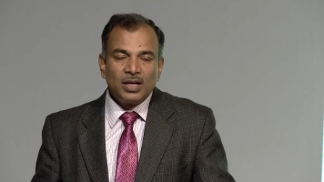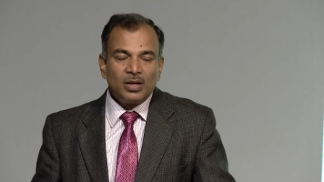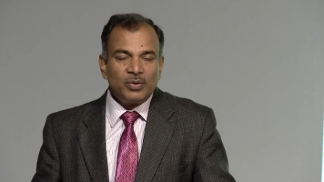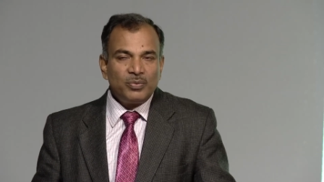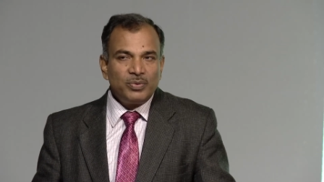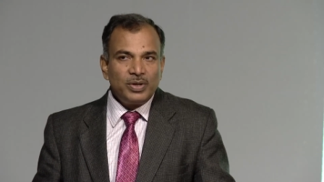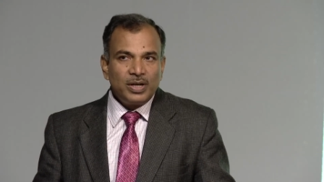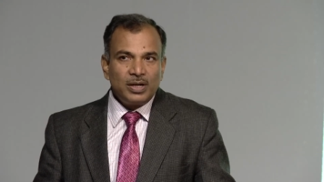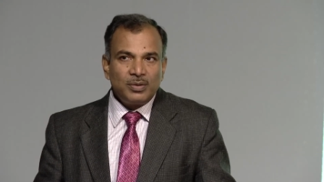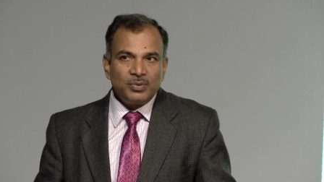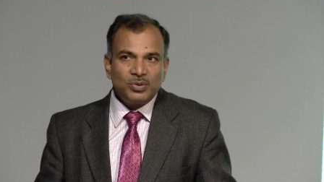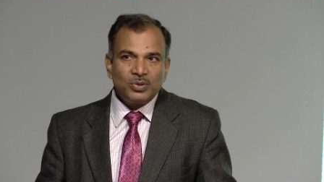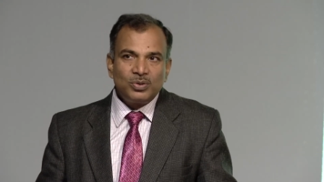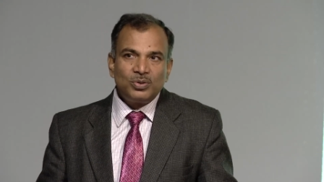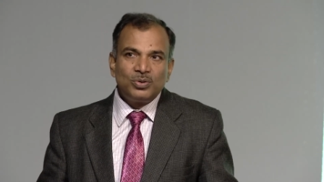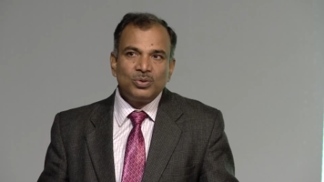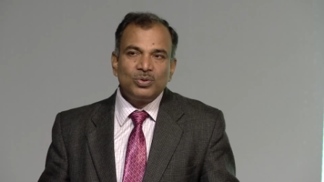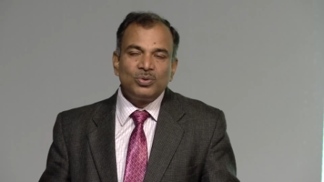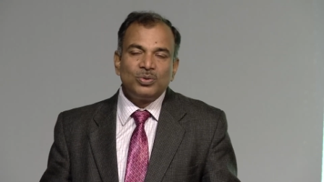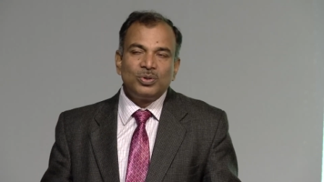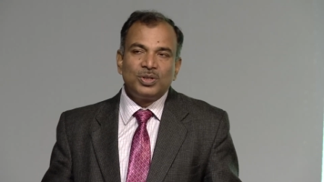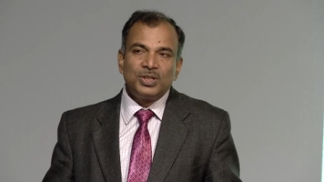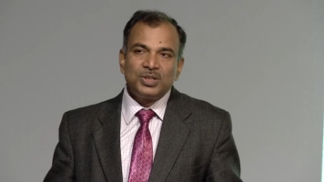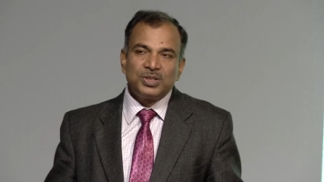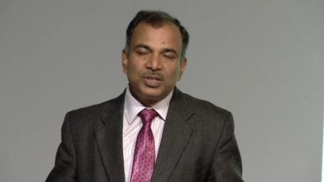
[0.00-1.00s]
We have to
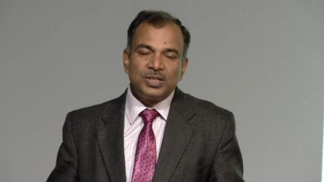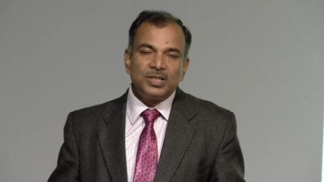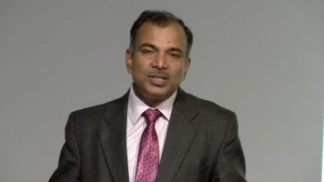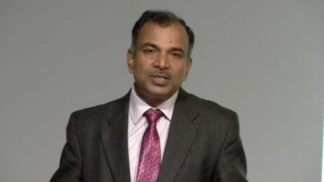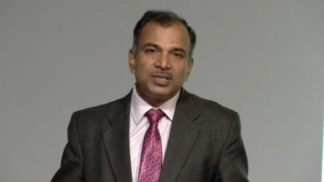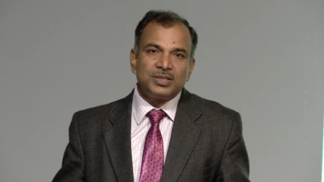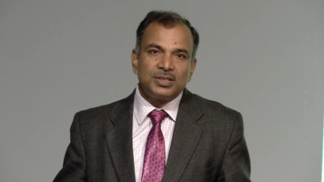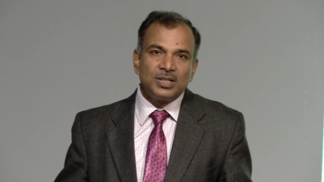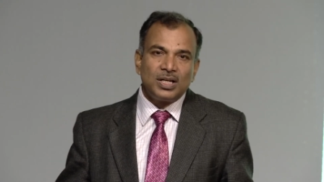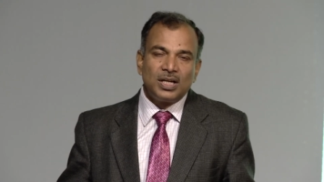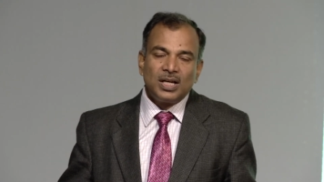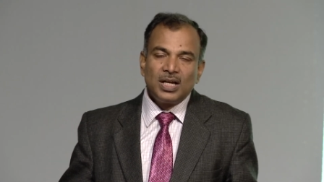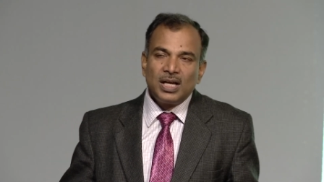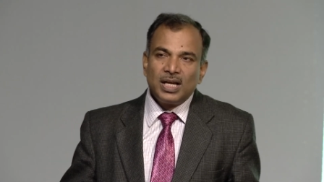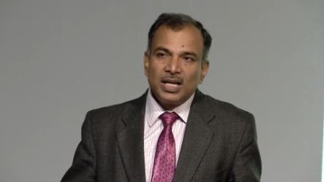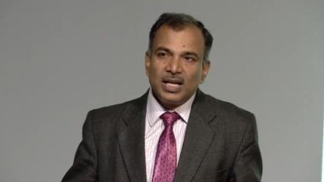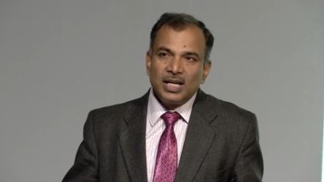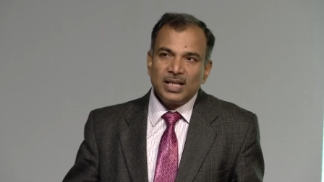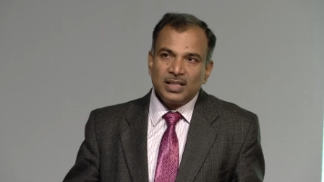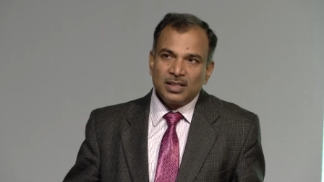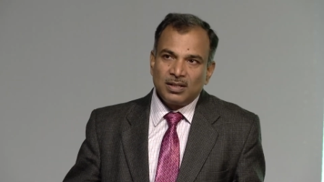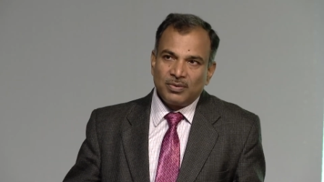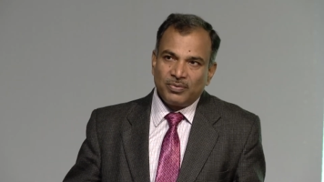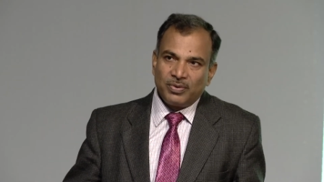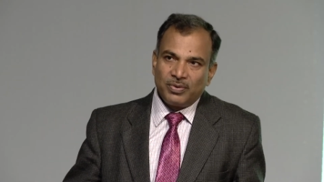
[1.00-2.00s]
do research in the